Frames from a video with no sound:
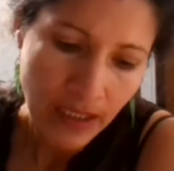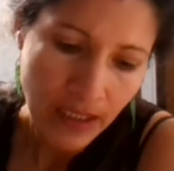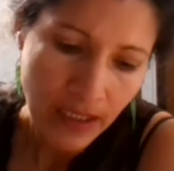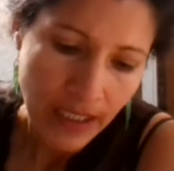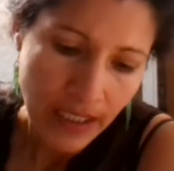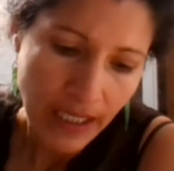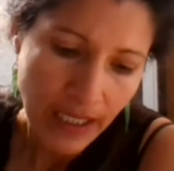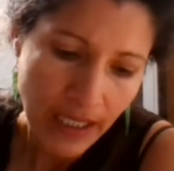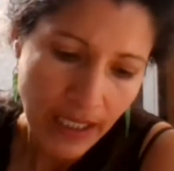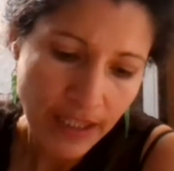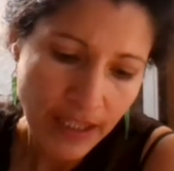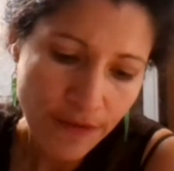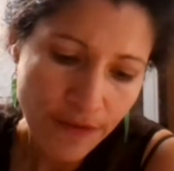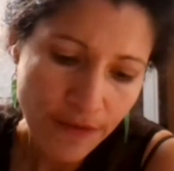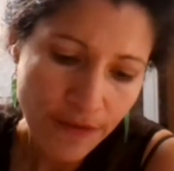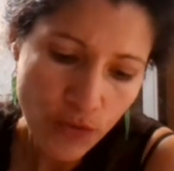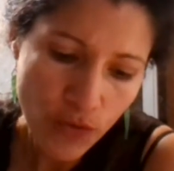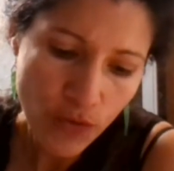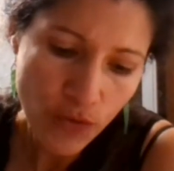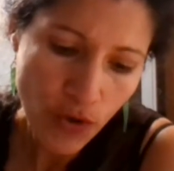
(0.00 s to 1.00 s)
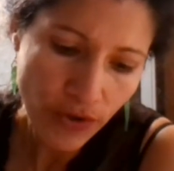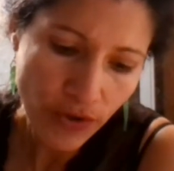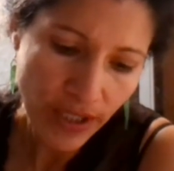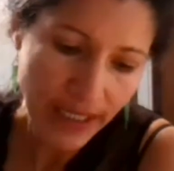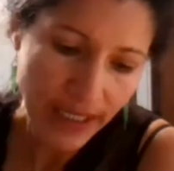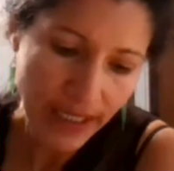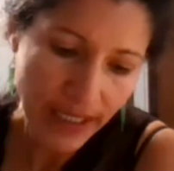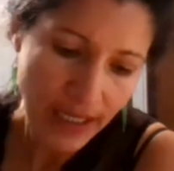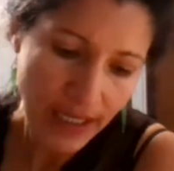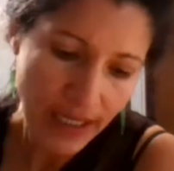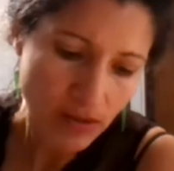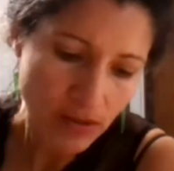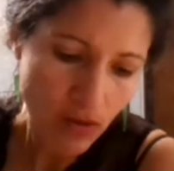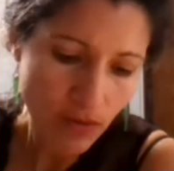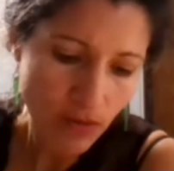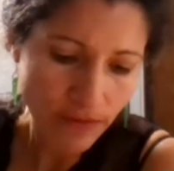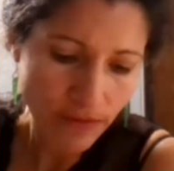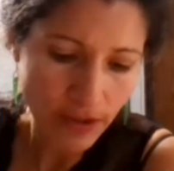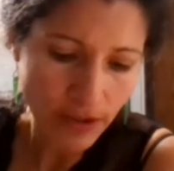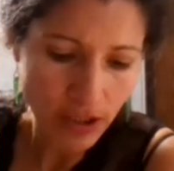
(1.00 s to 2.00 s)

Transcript: And if you go the gas oven,